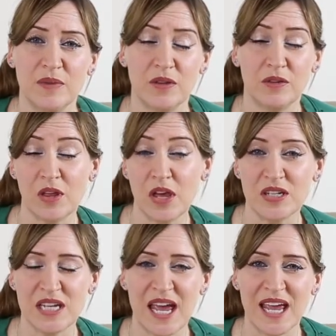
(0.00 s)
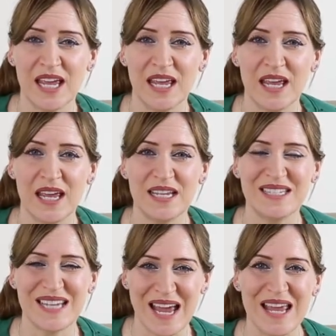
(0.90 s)
The third A
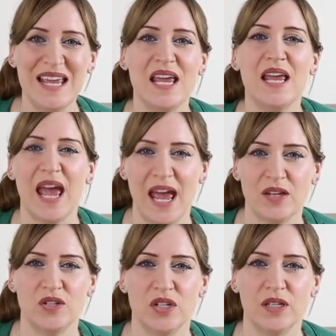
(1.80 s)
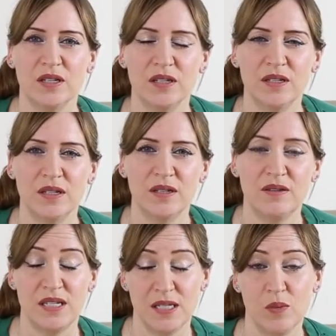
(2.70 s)
is taking action.
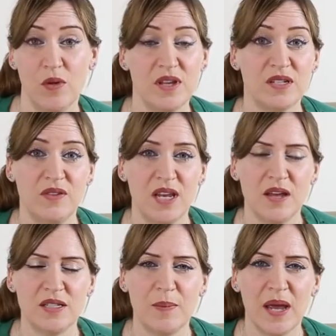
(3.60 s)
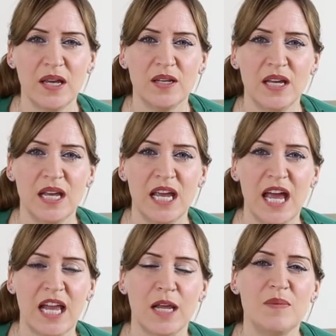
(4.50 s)
This is what this video is about,
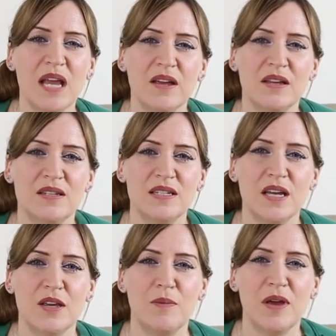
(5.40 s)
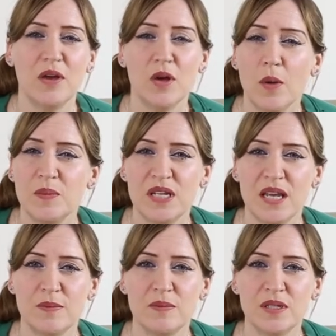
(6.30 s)
and I'm now going to tell you my top
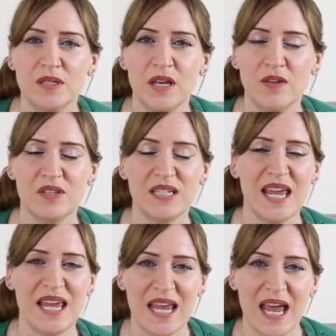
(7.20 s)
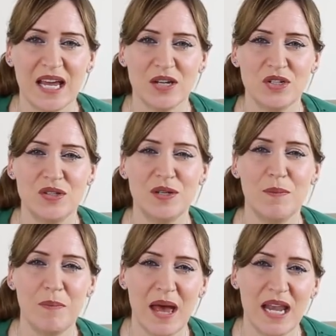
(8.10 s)
tips for taking action to
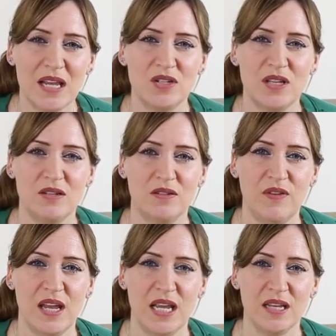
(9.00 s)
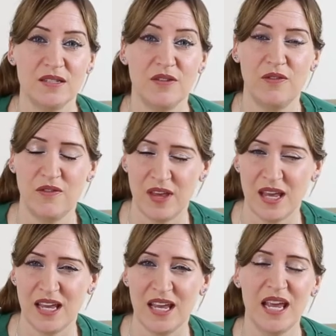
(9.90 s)
manage those feelings of
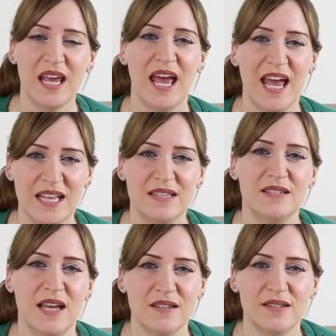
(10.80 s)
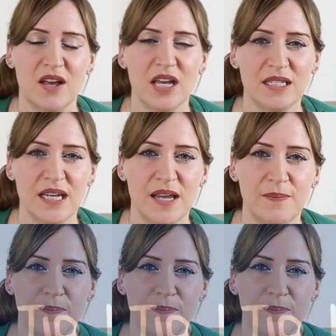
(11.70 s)
fear and anxiety.